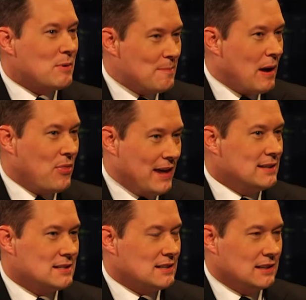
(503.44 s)
about that
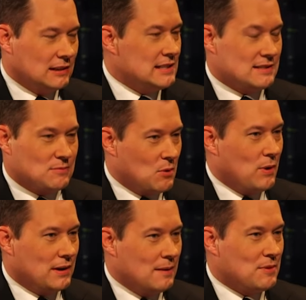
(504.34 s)
incident, at least the
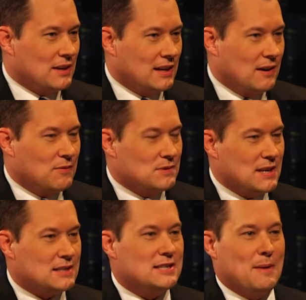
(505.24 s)
one I'm thinking of,
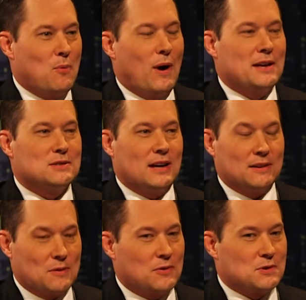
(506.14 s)
sex tape wise, I
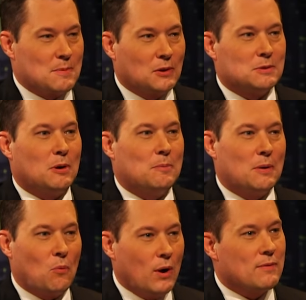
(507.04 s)
don't know if there's multiple,
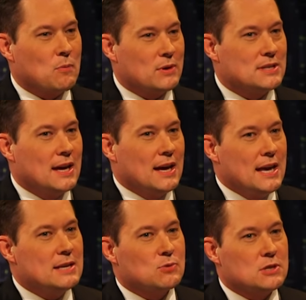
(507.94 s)
but one of them was
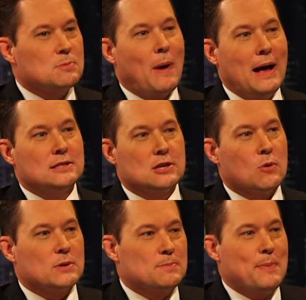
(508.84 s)
his response to
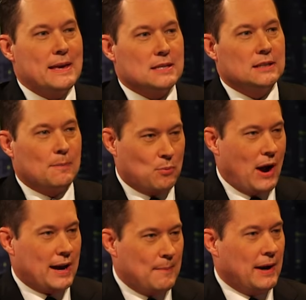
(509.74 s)
it was basically to
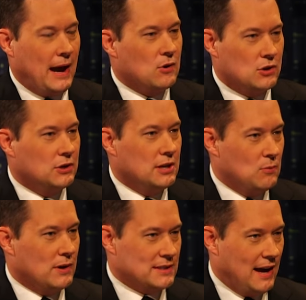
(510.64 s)
brag about how good he
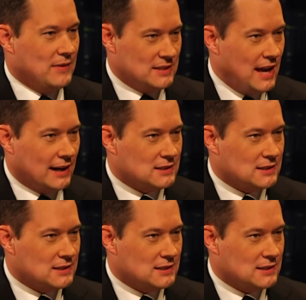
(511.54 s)
was at having sex.